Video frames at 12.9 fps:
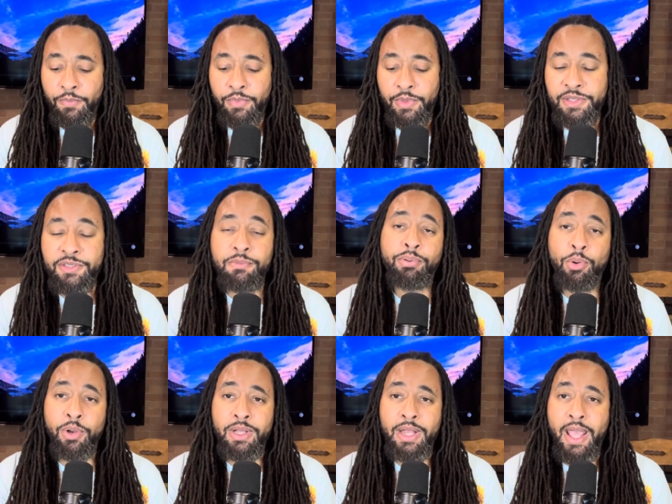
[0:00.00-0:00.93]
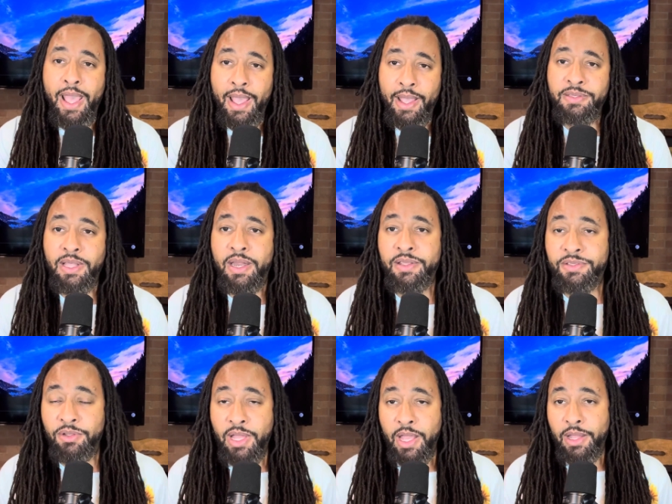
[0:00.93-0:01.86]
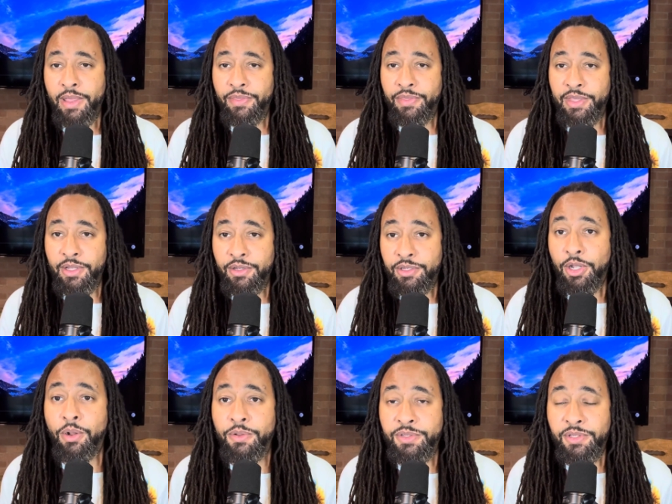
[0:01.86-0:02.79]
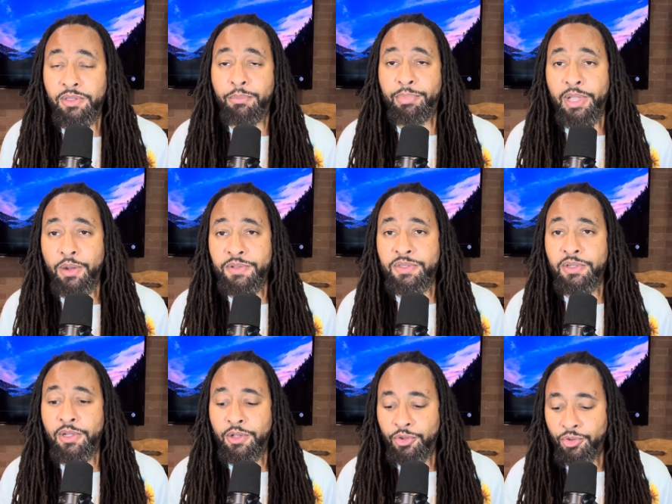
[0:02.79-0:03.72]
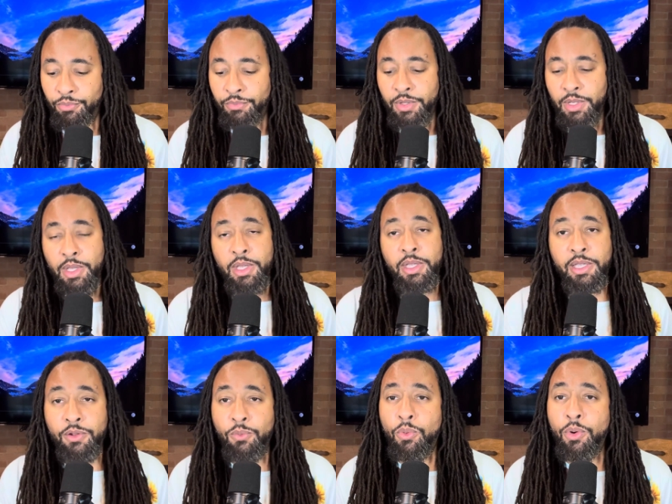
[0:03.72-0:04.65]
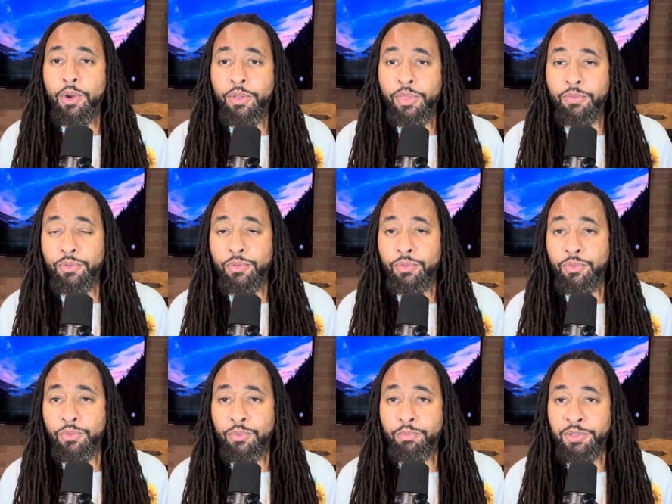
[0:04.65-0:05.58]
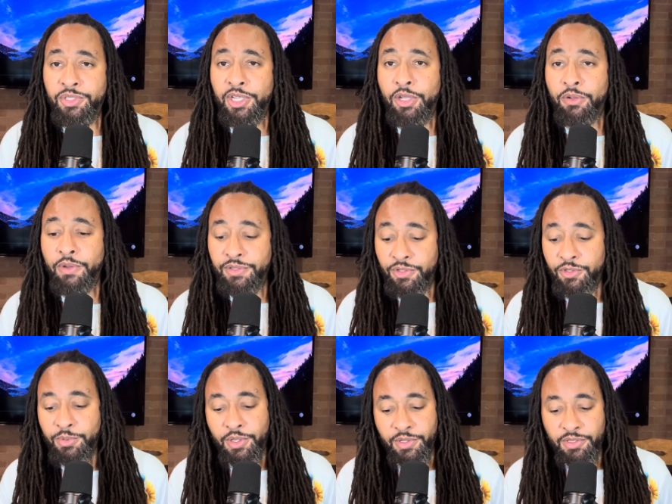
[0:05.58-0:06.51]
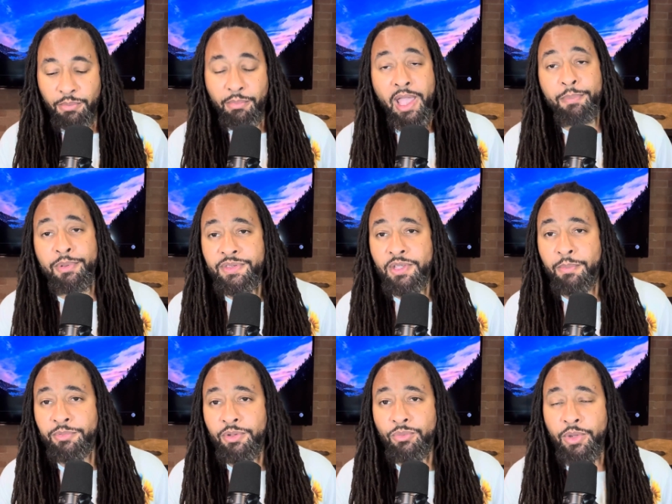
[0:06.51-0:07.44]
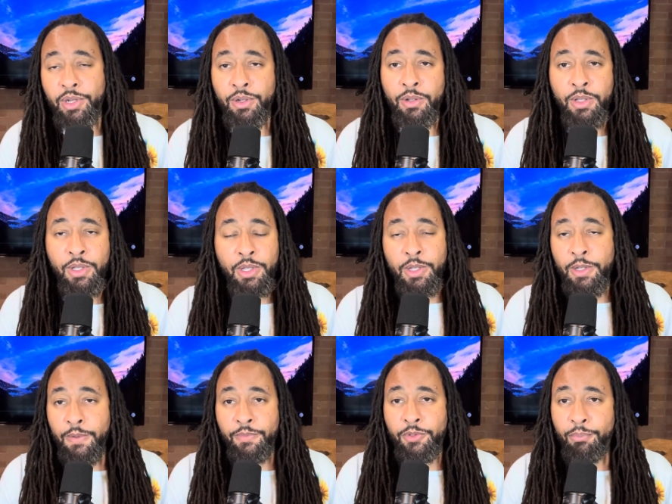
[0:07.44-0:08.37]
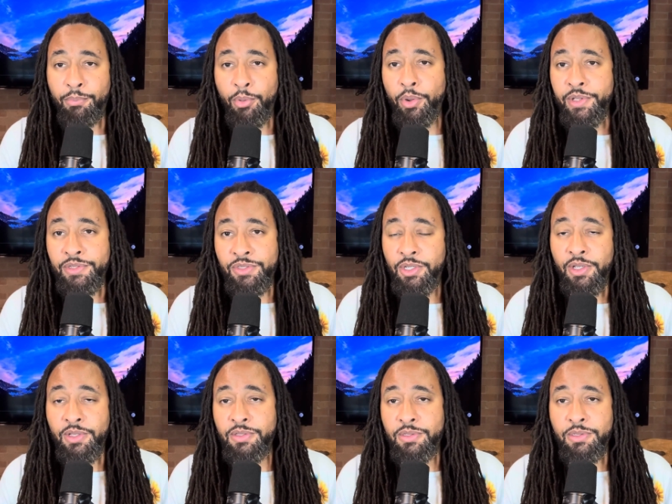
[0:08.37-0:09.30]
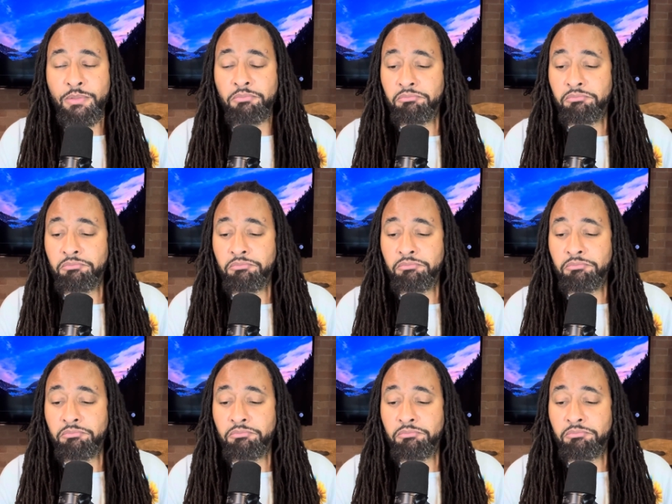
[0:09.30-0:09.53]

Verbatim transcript: it's important to ask that is so that the adults and the parents in the home can work through particular issues because it might be something where the boy's just